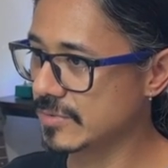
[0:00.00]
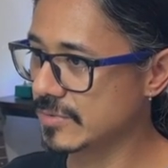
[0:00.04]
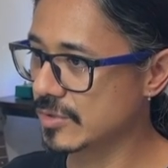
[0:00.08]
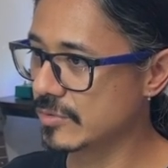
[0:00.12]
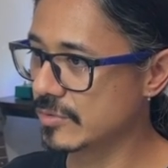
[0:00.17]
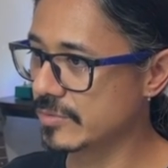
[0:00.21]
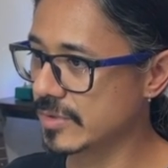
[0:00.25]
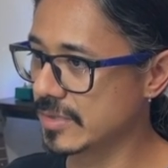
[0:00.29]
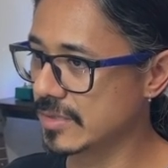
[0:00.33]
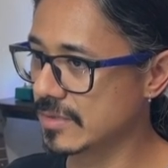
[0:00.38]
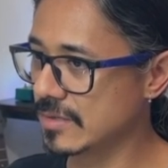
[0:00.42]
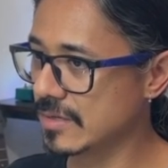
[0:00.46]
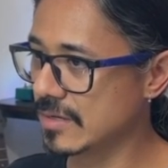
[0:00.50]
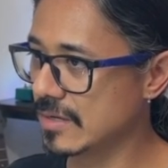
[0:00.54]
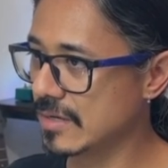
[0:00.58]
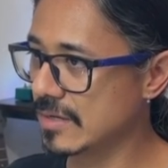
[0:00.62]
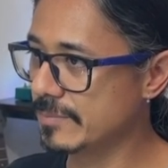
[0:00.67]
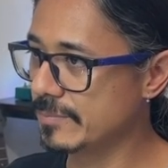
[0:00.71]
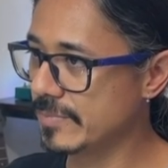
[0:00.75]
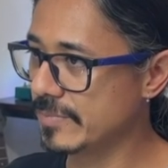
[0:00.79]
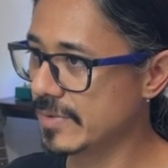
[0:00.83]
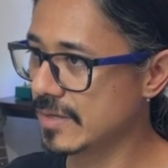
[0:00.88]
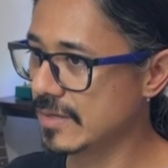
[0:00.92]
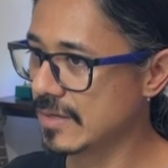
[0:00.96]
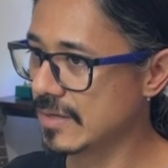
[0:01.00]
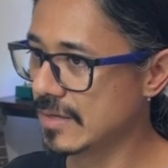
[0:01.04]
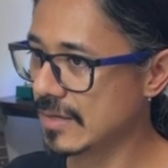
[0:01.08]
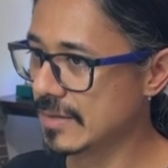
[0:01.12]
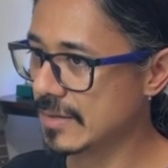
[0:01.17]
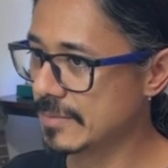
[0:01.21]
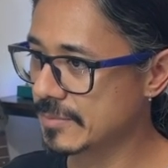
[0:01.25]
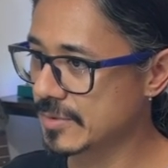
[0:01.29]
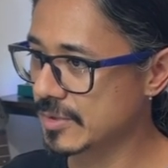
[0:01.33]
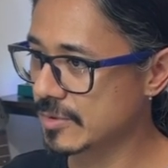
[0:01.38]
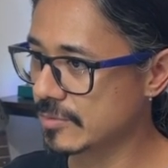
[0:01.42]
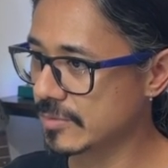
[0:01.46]
going up,
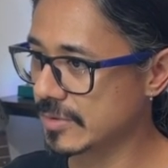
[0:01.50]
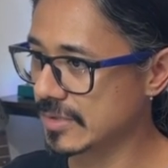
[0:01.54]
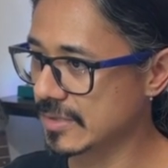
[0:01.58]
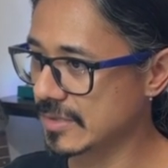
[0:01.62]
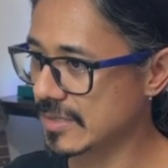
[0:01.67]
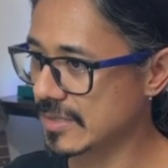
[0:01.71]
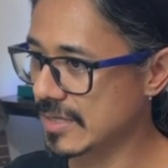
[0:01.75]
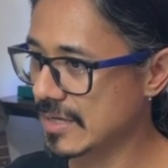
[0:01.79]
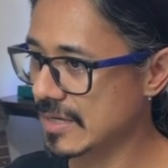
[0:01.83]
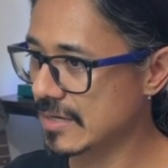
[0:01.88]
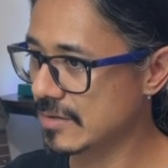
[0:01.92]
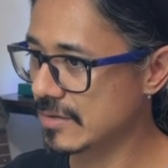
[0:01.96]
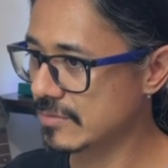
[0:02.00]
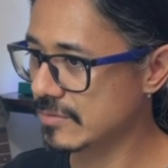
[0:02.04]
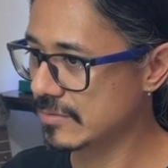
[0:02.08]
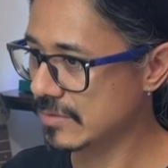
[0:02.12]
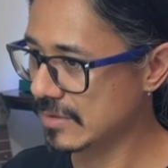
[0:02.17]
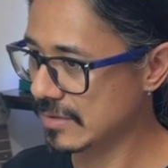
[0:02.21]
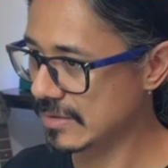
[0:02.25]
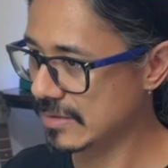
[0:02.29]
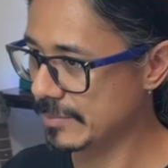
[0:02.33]
going down.